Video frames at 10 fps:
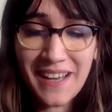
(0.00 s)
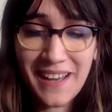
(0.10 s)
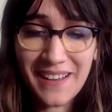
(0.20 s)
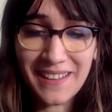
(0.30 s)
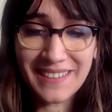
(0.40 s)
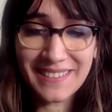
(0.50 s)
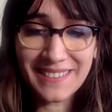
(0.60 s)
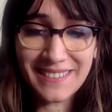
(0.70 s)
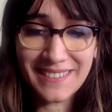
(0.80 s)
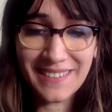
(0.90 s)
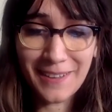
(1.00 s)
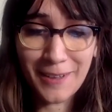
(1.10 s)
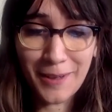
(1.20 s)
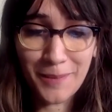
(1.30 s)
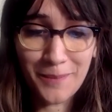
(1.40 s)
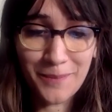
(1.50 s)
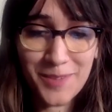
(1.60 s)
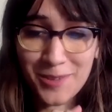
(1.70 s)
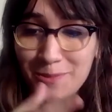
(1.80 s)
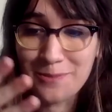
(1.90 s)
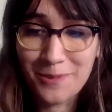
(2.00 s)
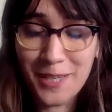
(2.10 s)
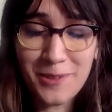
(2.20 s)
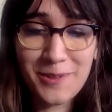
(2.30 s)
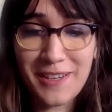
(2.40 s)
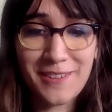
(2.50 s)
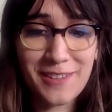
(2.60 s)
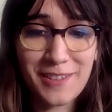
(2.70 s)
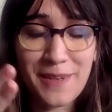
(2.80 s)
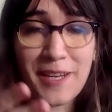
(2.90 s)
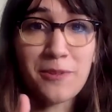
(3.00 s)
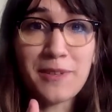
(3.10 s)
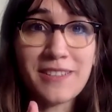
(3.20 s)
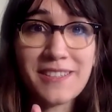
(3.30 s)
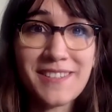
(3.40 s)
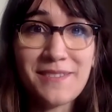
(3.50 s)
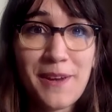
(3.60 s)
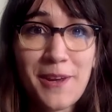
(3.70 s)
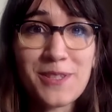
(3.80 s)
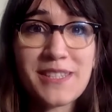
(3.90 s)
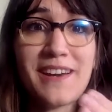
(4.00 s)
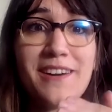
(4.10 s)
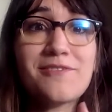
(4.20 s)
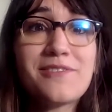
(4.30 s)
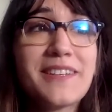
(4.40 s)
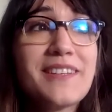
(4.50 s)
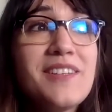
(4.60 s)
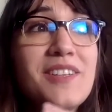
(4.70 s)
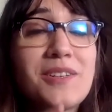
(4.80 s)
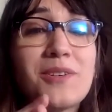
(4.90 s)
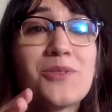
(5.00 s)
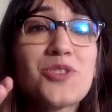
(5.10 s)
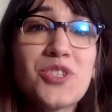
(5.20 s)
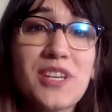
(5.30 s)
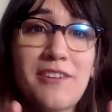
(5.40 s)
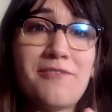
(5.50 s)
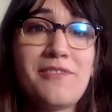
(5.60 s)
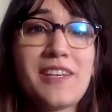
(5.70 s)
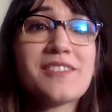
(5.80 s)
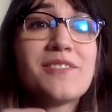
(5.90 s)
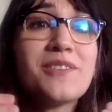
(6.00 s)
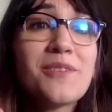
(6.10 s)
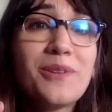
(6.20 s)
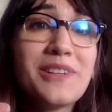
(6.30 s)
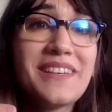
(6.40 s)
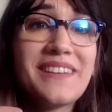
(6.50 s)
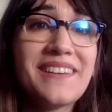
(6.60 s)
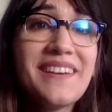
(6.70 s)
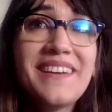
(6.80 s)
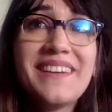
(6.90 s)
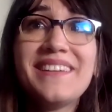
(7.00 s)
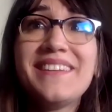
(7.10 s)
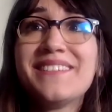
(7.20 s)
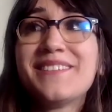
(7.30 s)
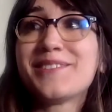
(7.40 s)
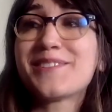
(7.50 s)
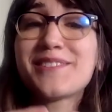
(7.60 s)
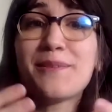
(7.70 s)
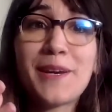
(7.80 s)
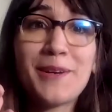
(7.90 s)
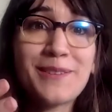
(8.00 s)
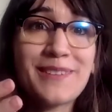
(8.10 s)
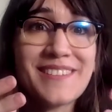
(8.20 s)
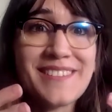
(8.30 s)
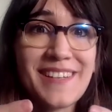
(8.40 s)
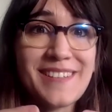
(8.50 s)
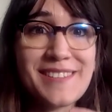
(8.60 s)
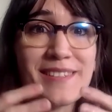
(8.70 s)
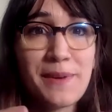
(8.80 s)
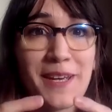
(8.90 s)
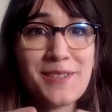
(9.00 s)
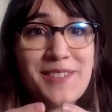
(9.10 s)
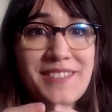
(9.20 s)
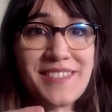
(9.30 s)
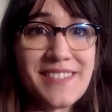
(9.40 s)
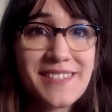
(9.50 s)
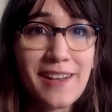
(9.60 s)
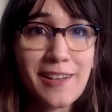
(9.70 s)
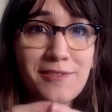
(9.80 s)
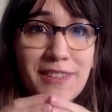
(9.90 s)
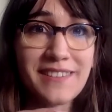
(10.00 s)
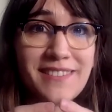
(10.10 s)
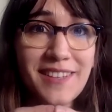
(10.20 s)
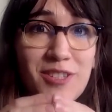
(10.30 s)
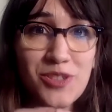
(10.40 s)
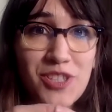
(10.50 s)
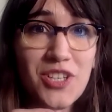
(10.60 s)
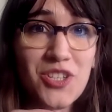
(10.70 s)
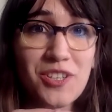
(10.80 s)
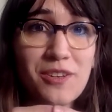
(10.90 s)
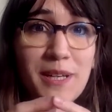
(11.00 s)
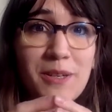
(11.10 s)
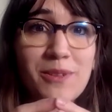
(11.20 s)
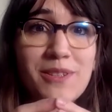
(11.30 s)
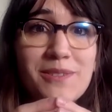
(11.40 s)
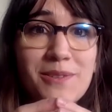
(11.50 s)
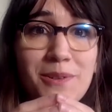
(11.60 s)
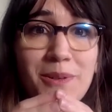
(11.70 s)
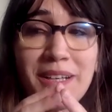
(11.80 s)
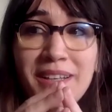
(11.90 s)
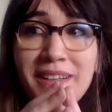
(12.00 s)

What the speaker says: And so we know now that microbial symbionts have huge effects, not only in the symbiotic side, the symbiosis itself, that's association, but also